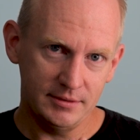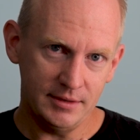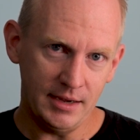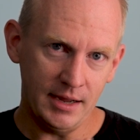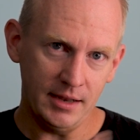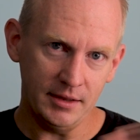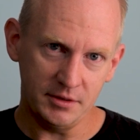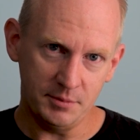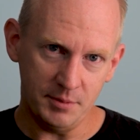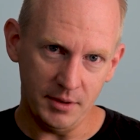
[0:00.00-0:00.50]

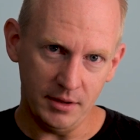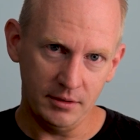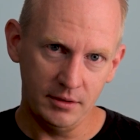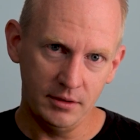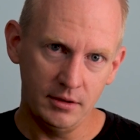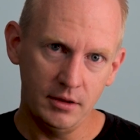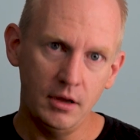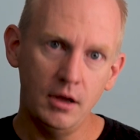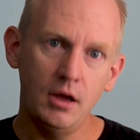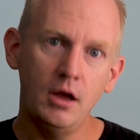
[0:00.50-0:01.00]
Alex Bell,
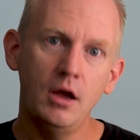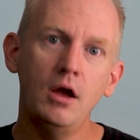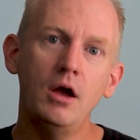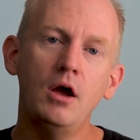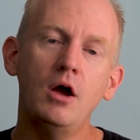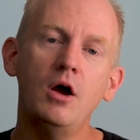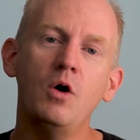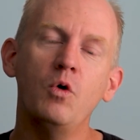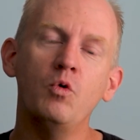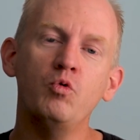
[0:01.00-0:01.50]

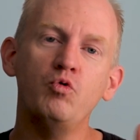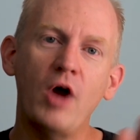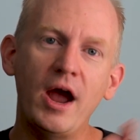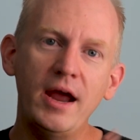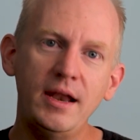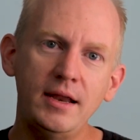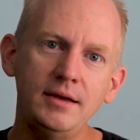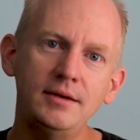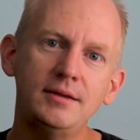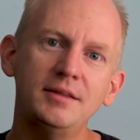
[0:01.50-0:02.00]

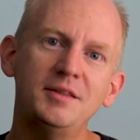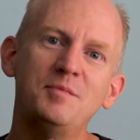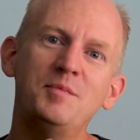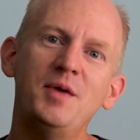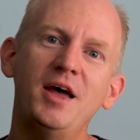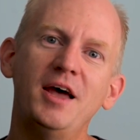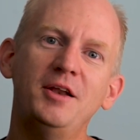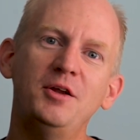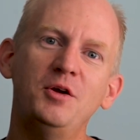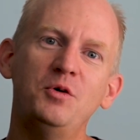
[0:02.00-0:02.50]
writing to the
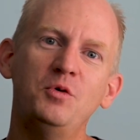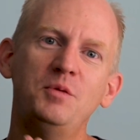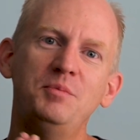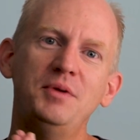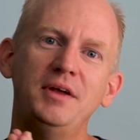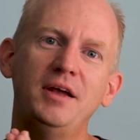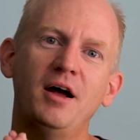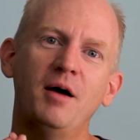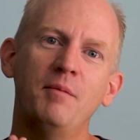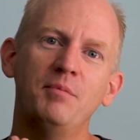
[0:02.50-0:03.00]
man who would
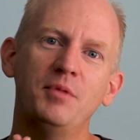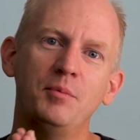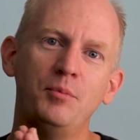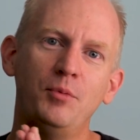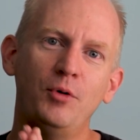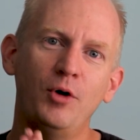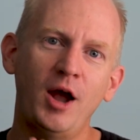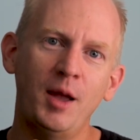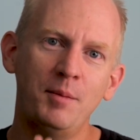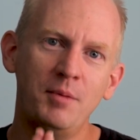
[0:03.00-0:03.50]
become the
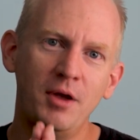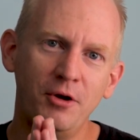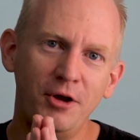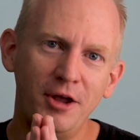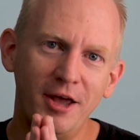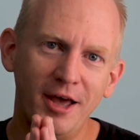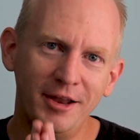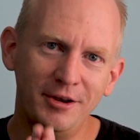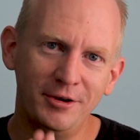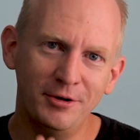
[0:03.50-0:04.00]

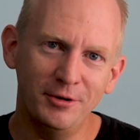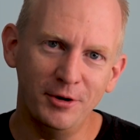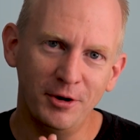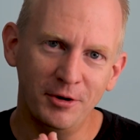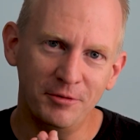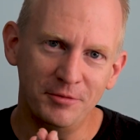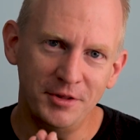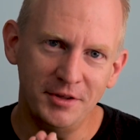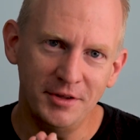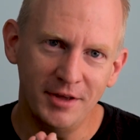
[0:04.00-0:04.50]
primary editor
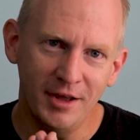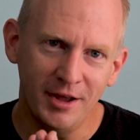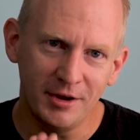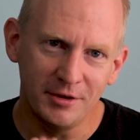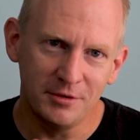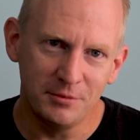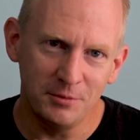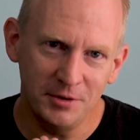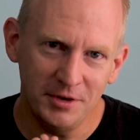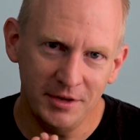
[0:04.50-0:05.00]
of the
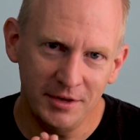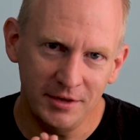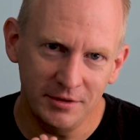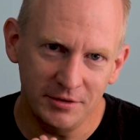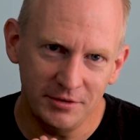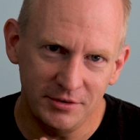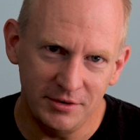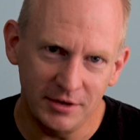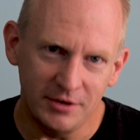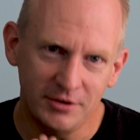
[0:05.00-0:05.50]
Oxford
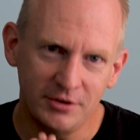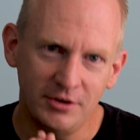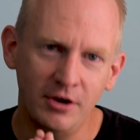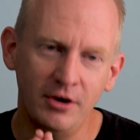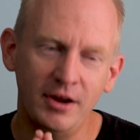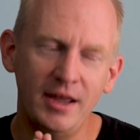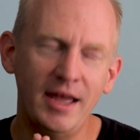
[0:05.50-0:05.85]
English Dictionary.